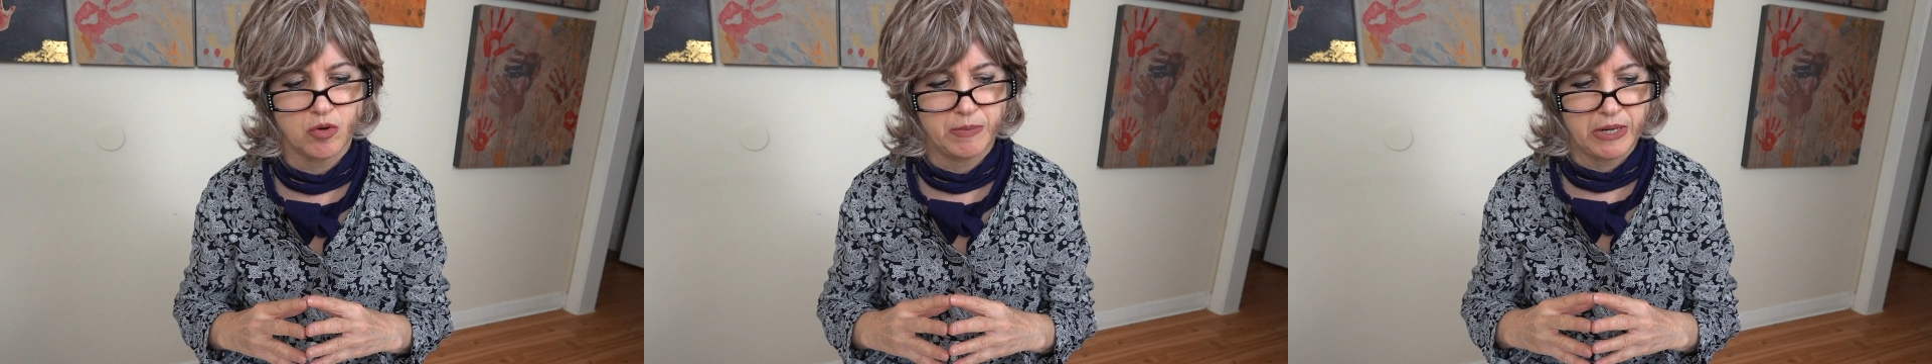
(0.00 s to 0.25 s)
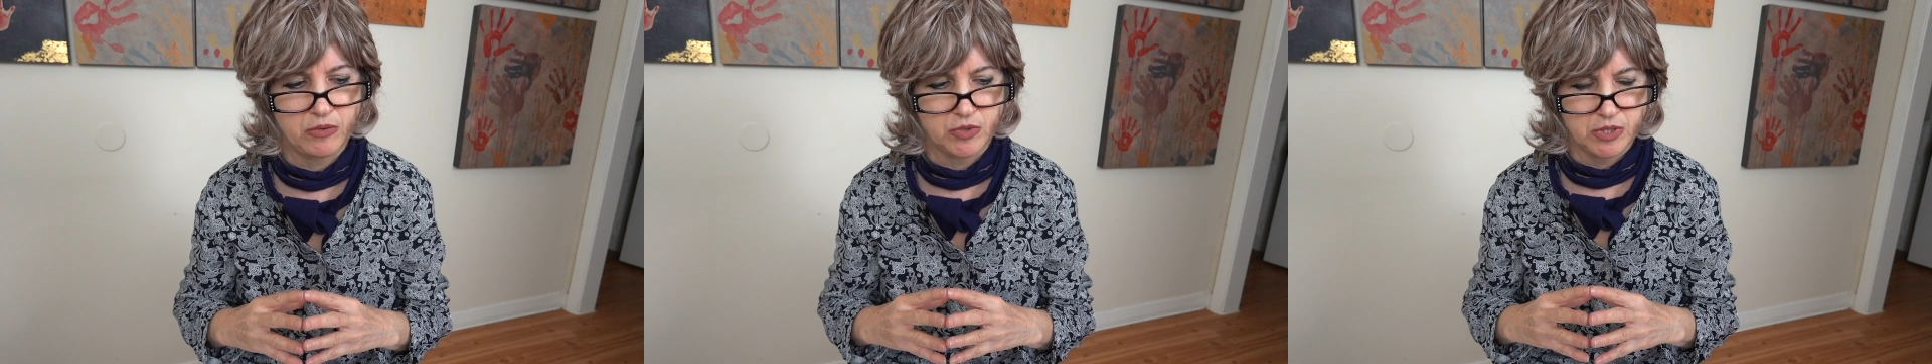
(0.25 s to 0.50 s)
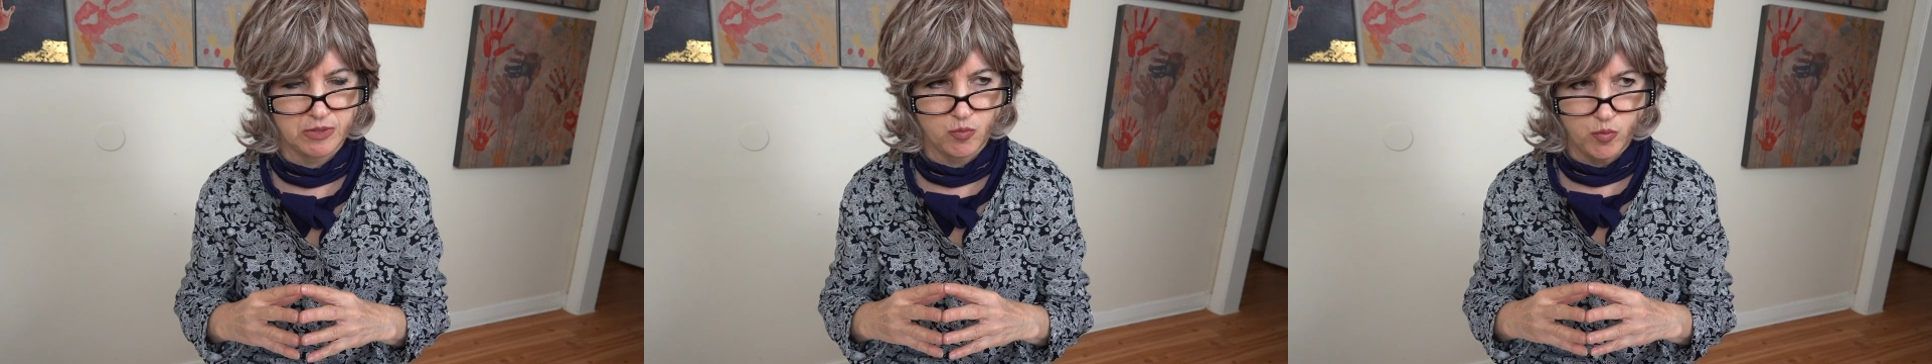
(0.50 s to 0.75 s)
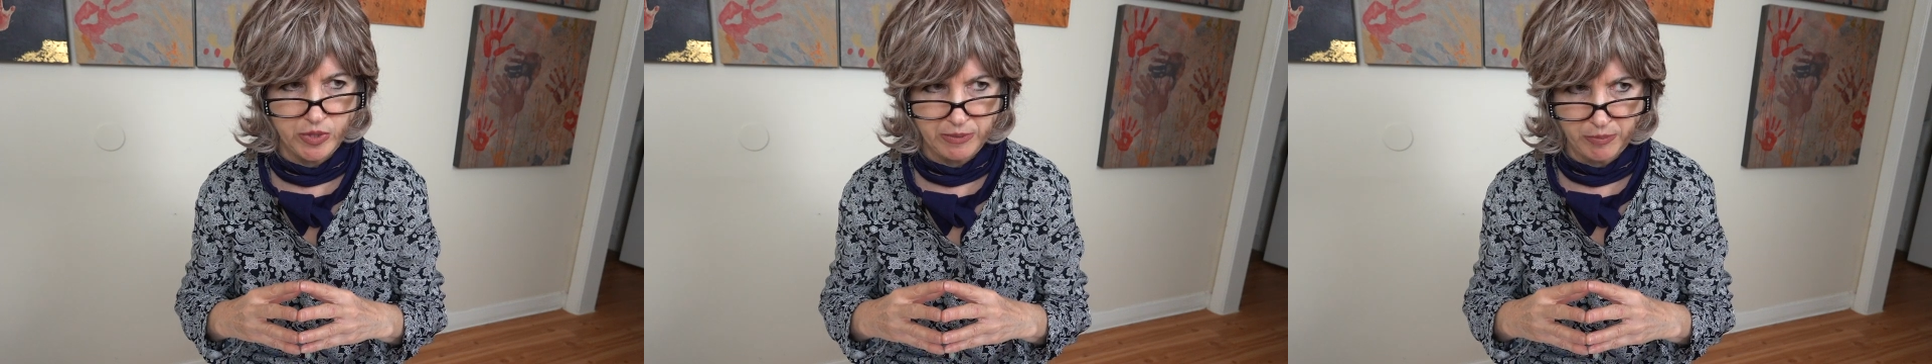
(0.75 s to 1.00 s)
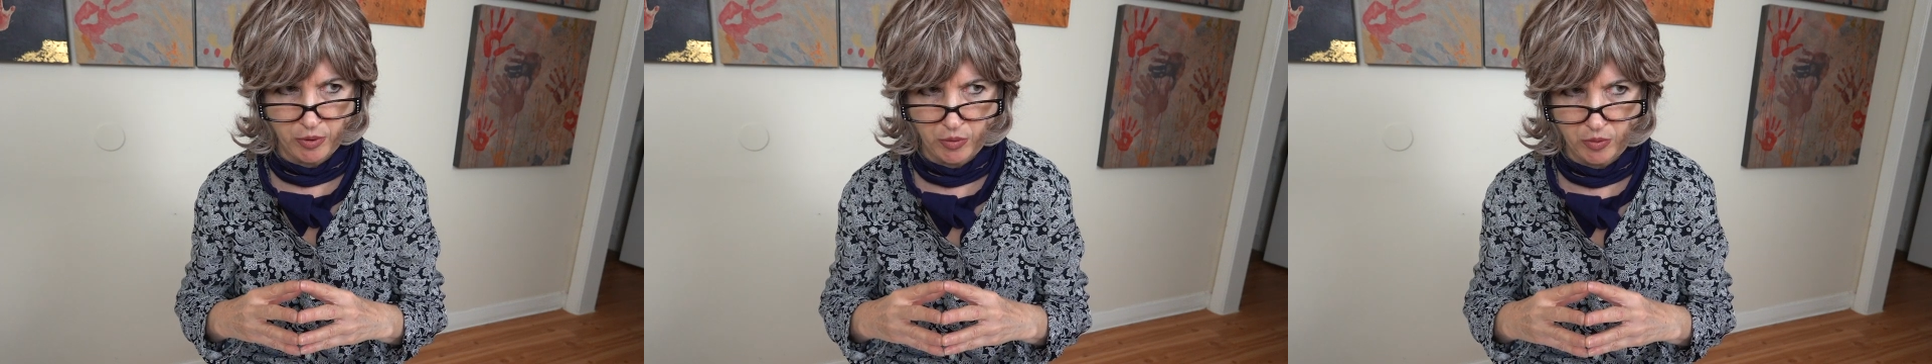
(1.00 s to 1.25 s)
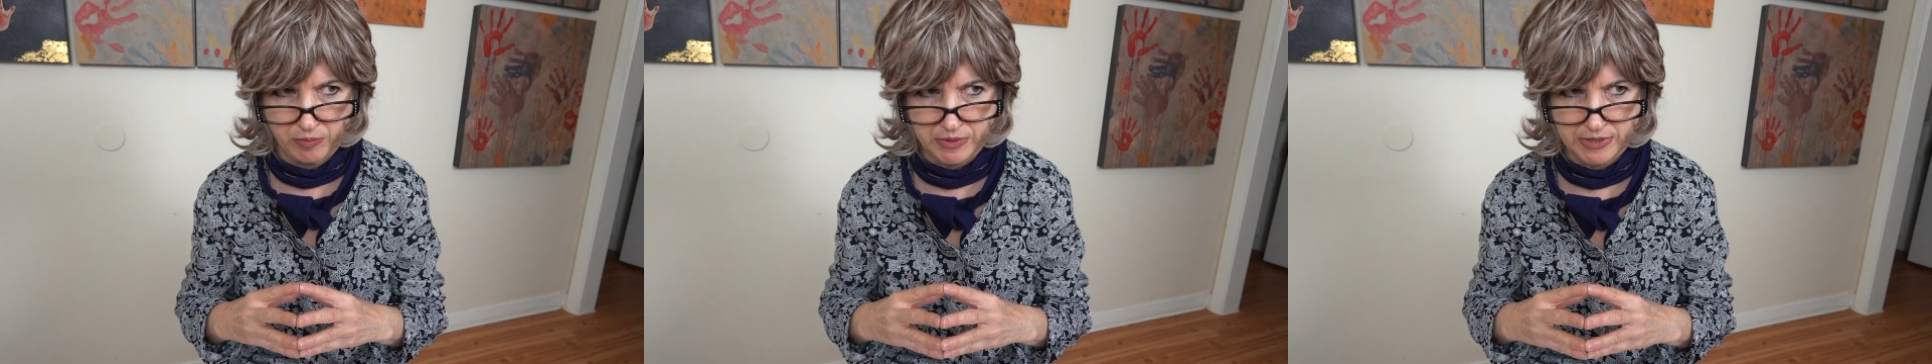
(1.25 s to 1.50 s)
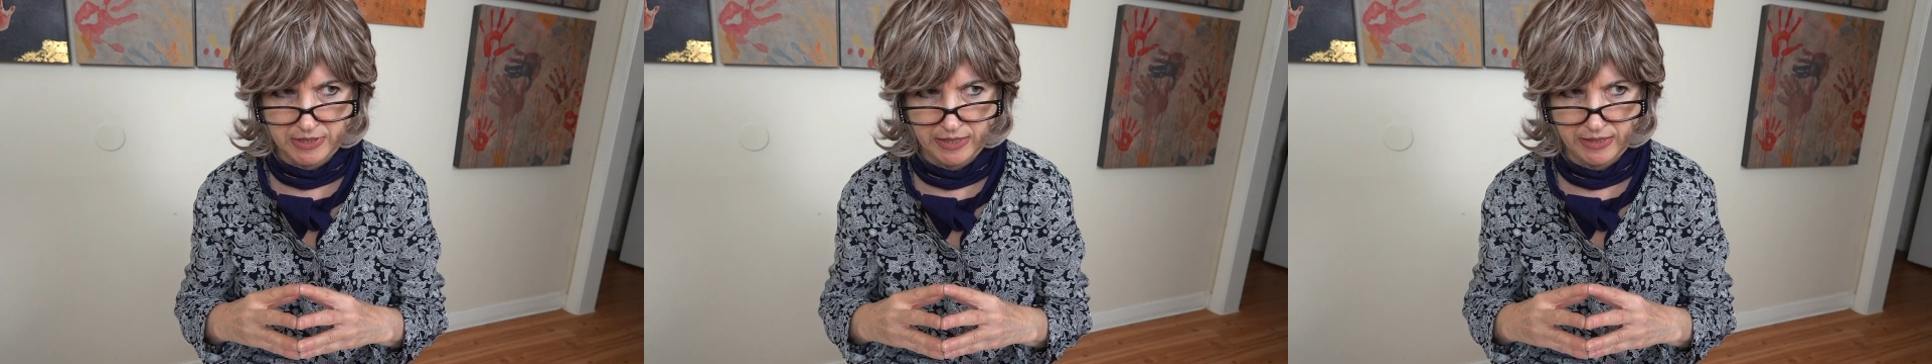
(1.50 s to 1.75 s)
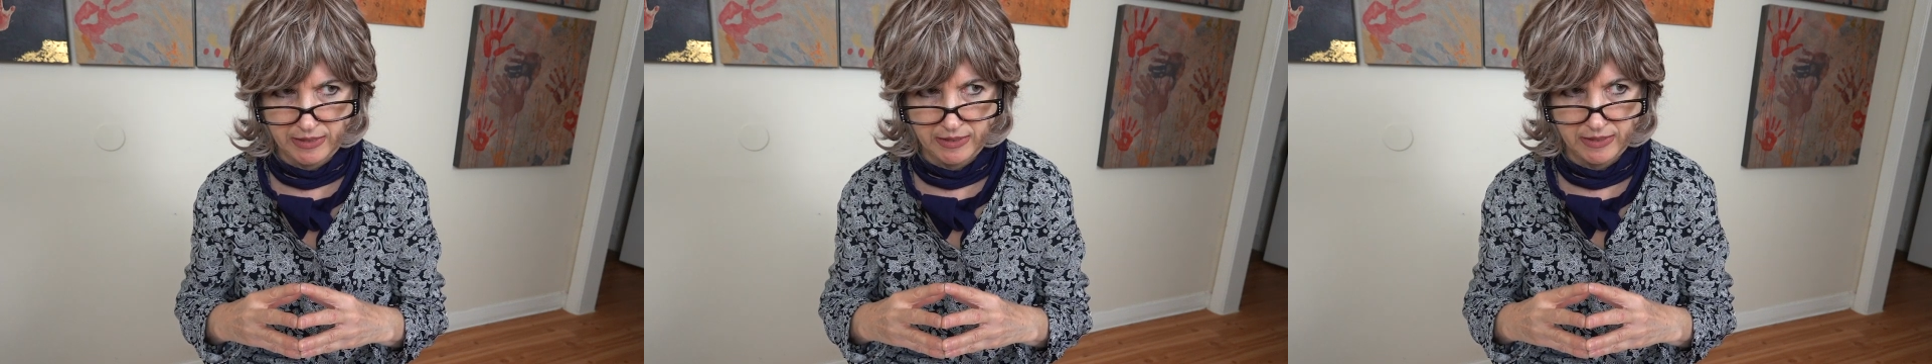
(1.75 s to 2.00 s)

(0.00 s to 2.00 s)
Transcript: about and repurposing?